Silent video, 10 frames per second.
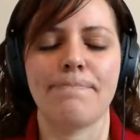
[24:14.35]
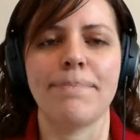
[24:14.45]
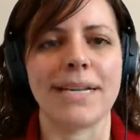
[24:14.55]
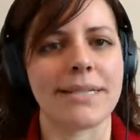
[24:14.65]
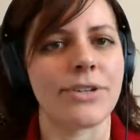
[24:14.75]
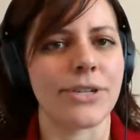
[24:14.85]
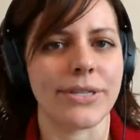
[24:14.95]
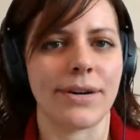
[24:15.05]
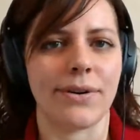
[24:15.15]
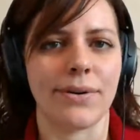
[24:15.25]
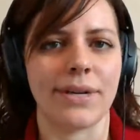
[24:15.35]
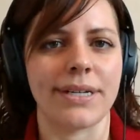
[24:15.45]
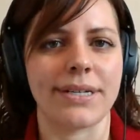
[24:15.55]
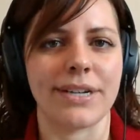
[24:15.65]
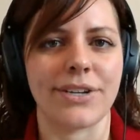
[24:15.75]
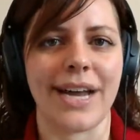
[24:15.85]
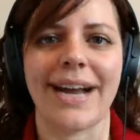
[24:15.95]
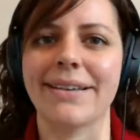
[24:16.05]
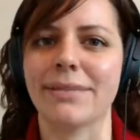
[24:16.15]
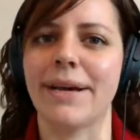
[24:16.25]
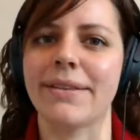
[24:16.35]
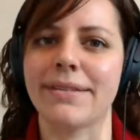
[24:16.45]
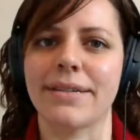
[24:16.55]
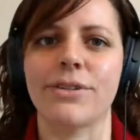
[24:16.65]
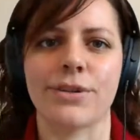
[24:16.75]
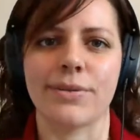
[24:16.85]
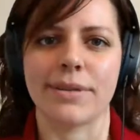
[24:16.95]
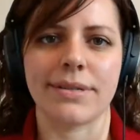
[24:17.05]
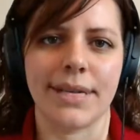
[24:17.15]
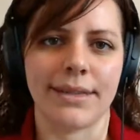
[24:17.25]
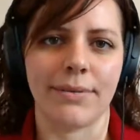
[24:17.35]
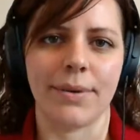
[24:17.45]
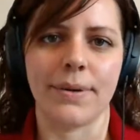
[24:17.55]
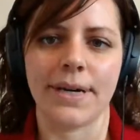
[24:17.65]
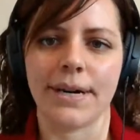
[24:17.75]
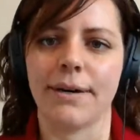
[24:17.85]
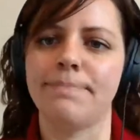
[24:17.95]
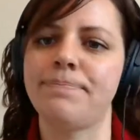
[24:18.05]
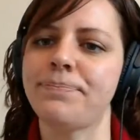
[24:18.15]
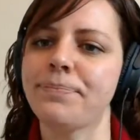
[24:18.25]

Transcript: messages that our organization has about this issue and this thing that we're working on.